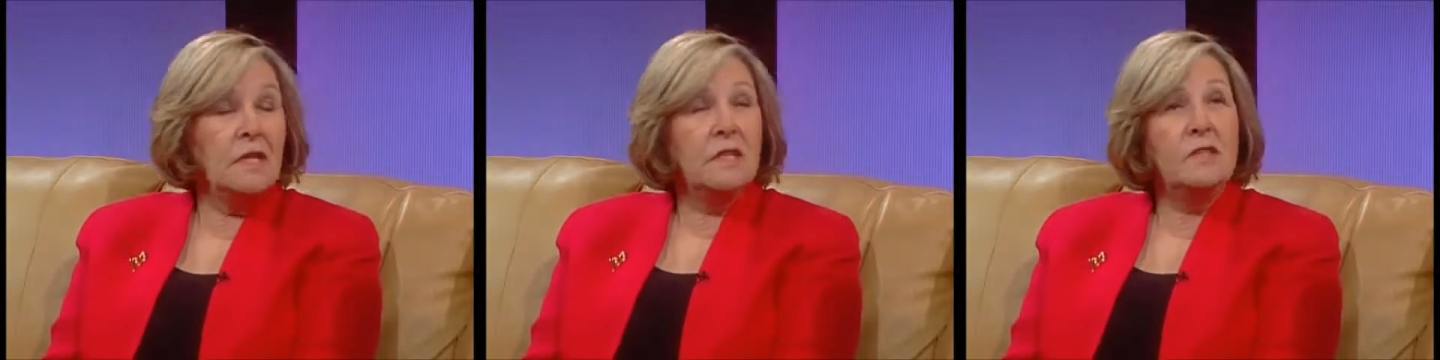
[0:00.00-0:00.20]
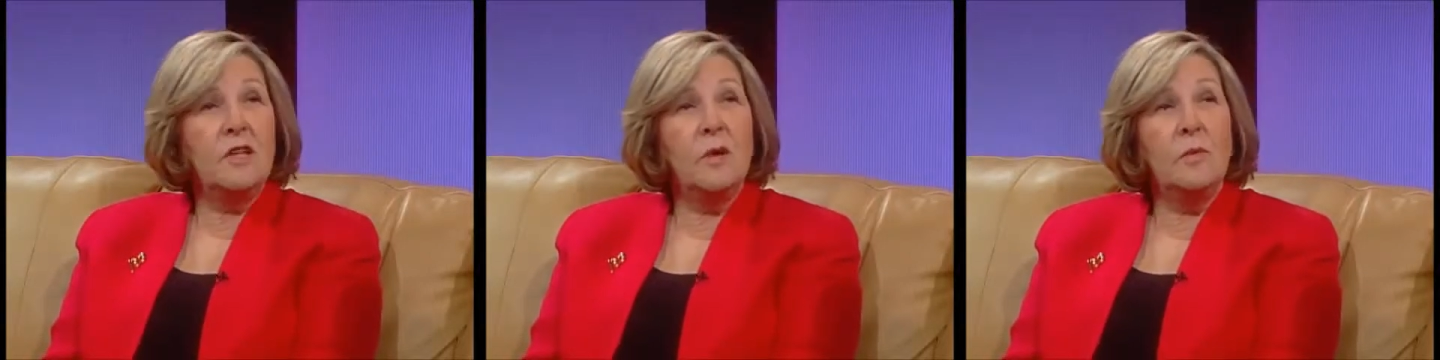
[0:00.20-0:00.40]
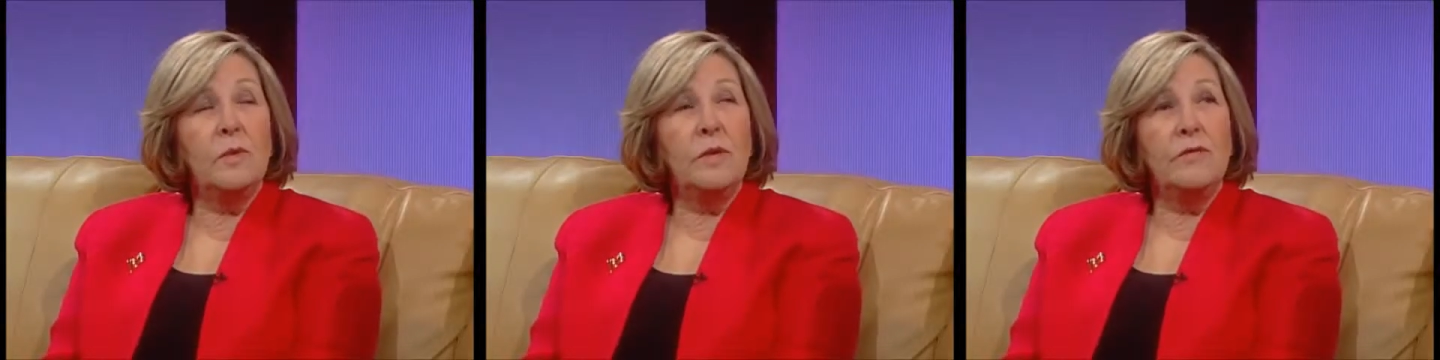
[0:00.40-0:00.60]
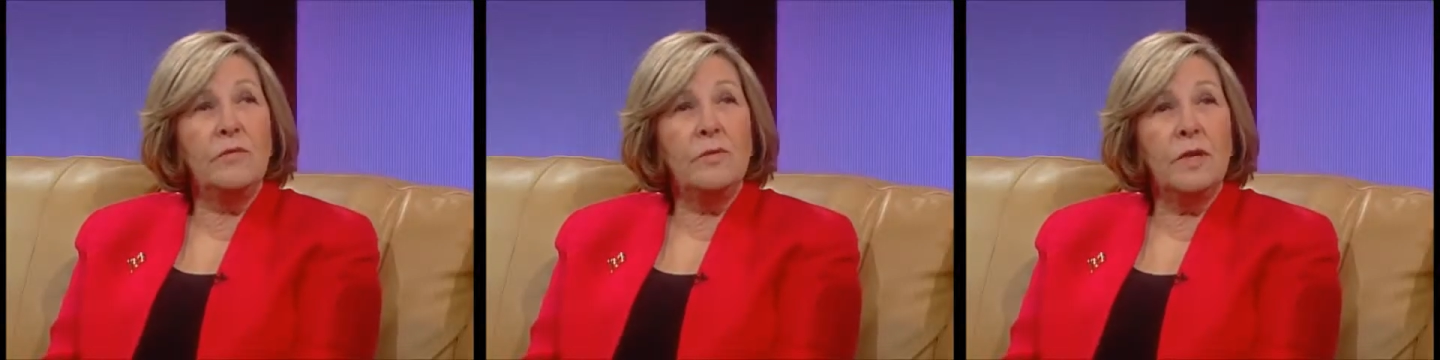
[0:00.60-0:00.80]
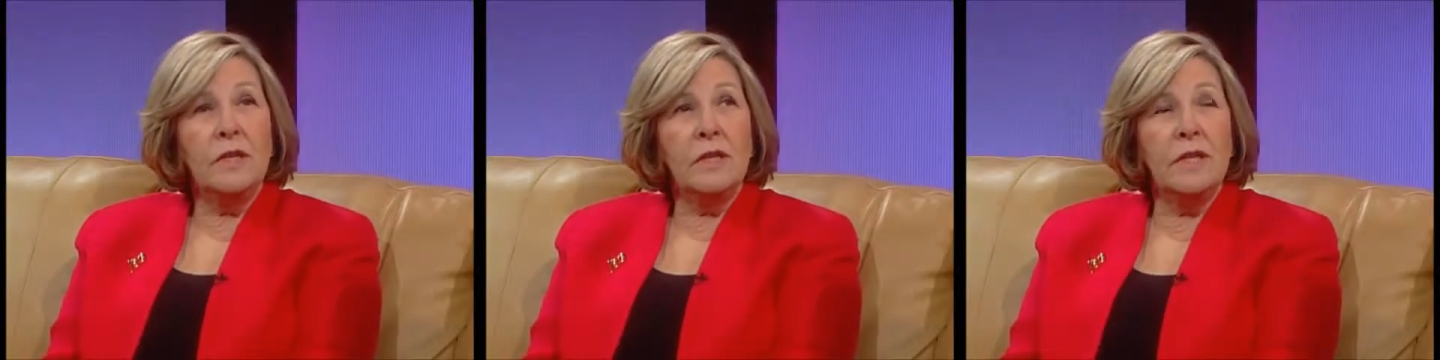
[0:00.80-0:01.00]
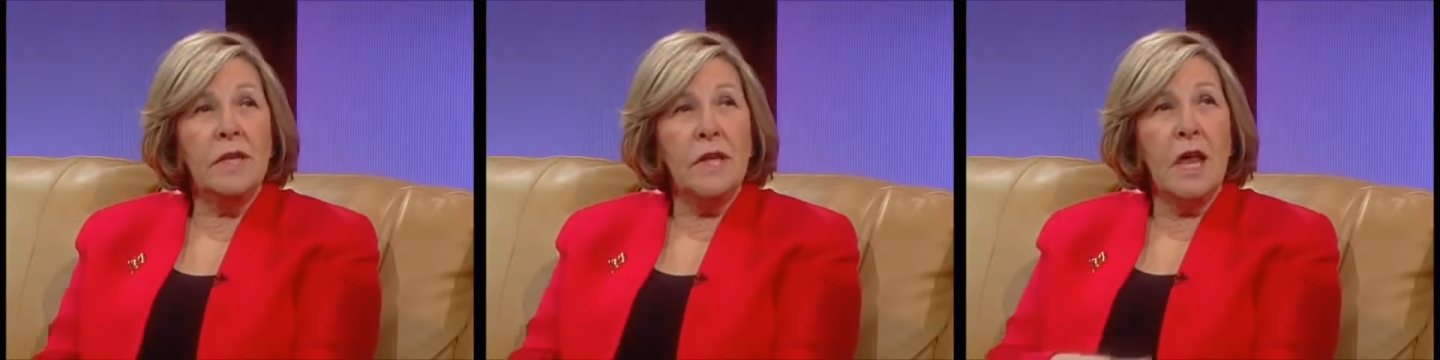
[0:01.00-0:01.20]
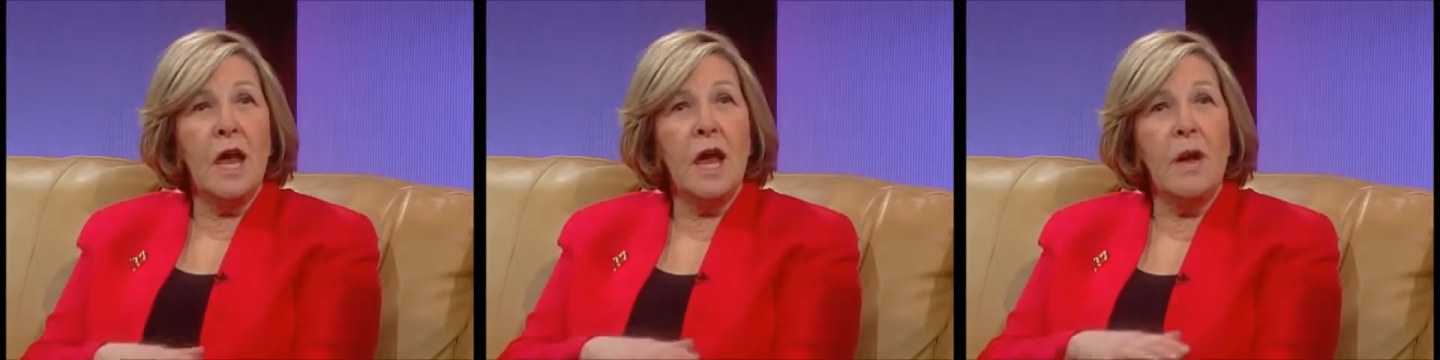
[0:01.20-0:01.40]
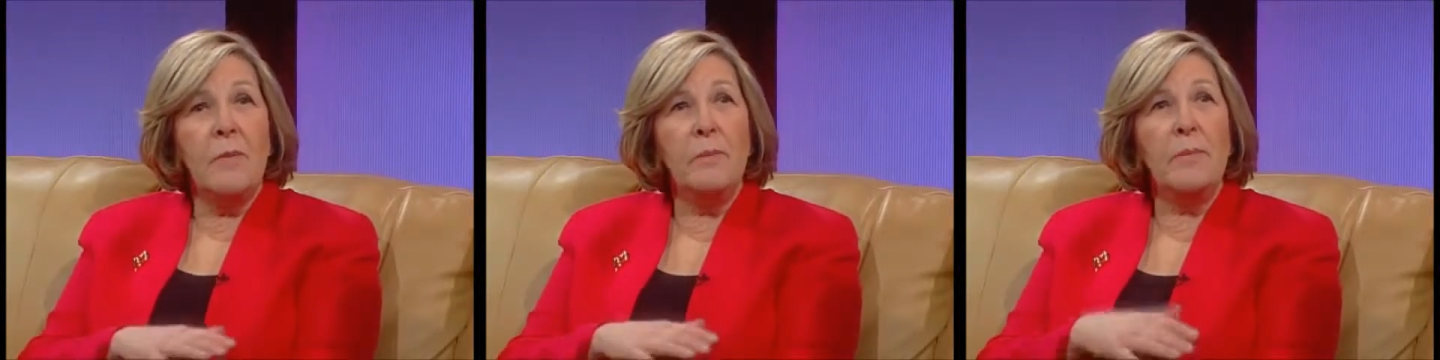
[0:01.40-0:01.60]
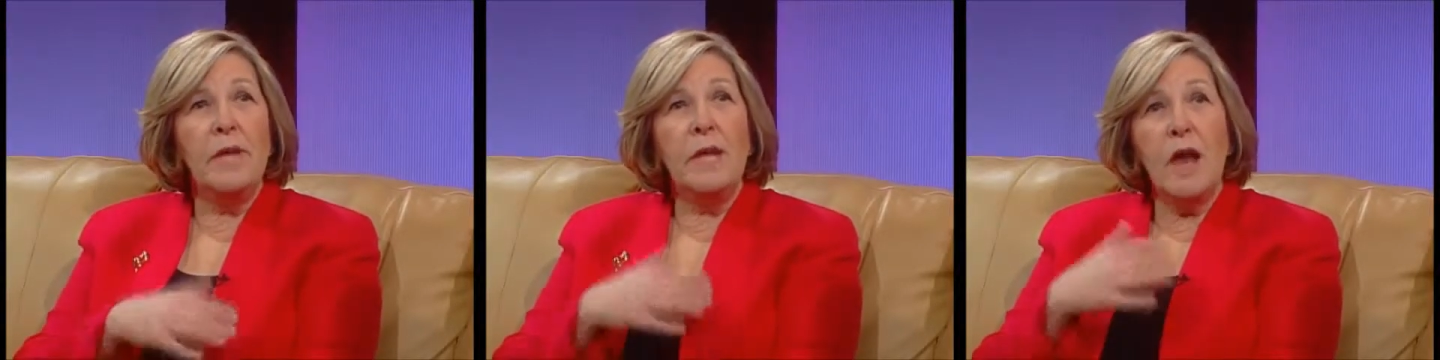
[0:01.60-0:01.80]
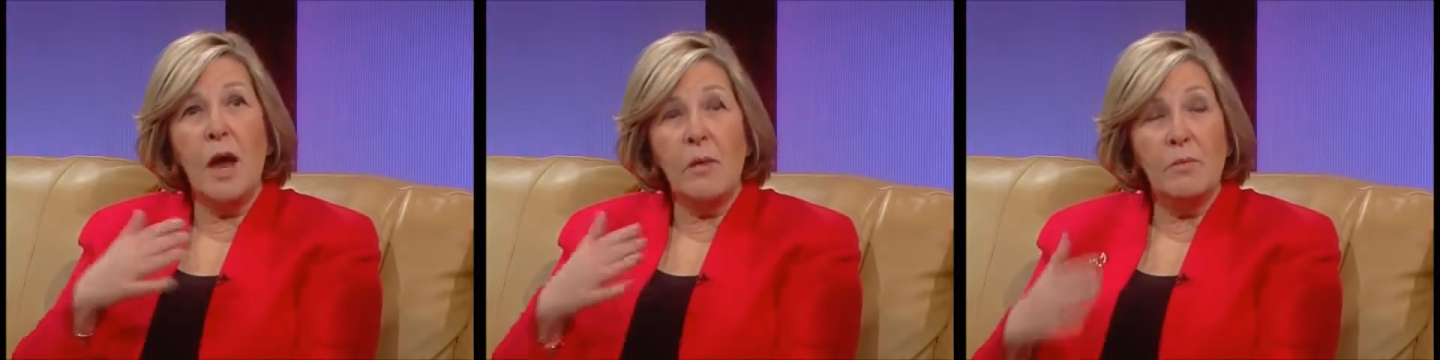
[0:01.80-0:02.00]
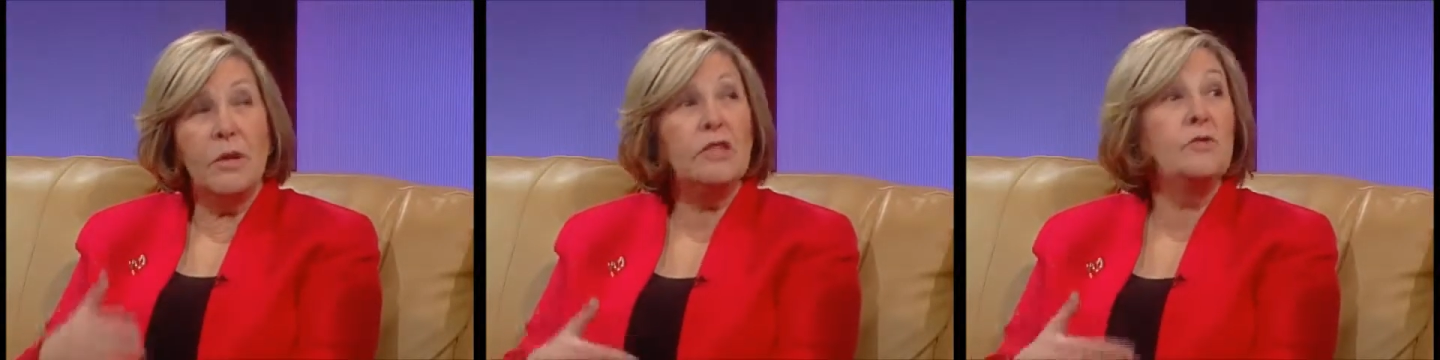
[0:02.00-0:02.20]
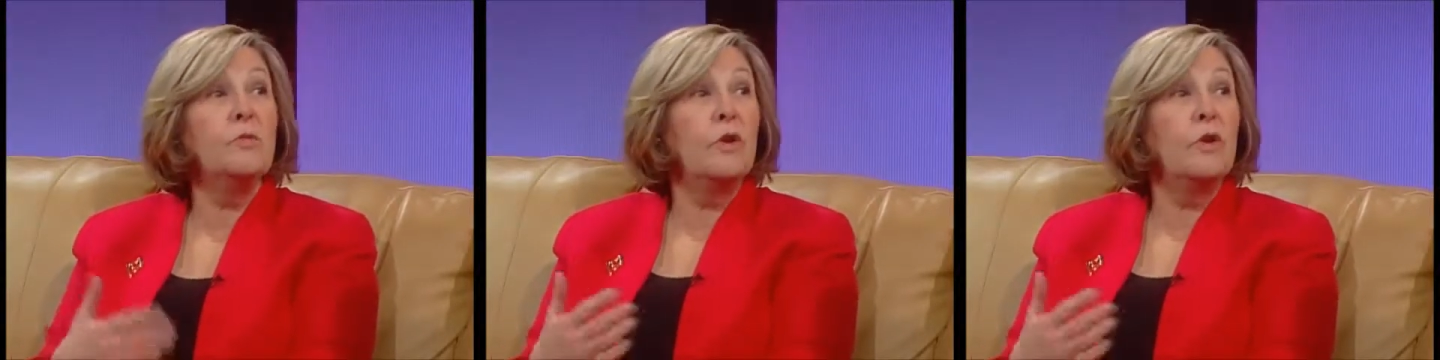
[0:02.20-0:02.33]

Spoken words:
So we've really become much